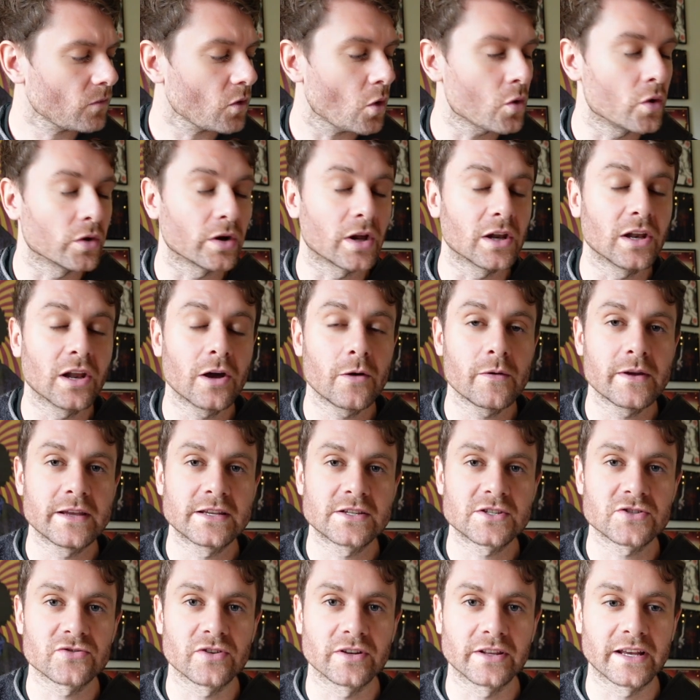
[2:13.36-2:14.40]
On our low E
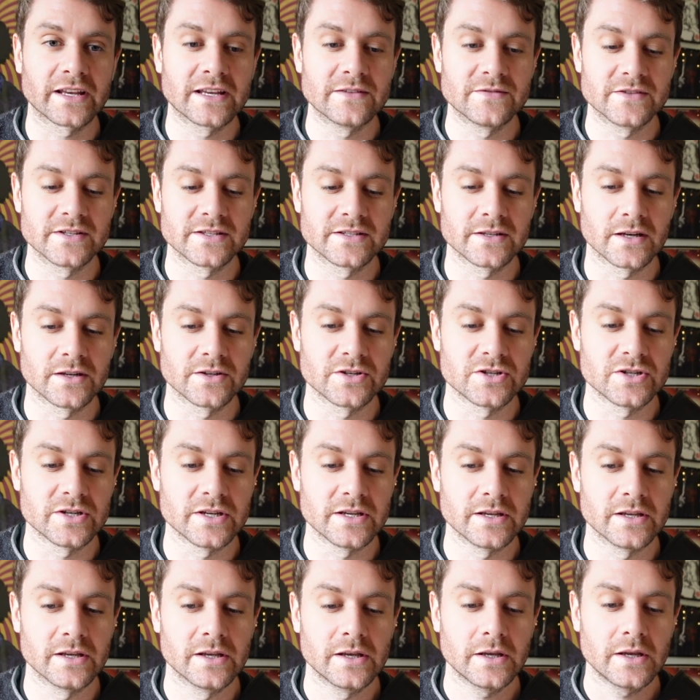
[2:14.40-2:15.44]
string, that gives us our
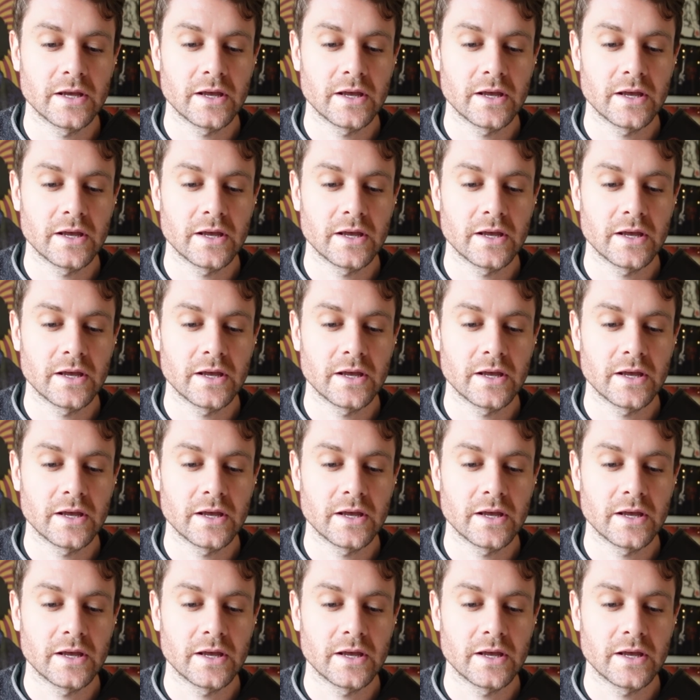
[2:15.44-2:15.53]
G.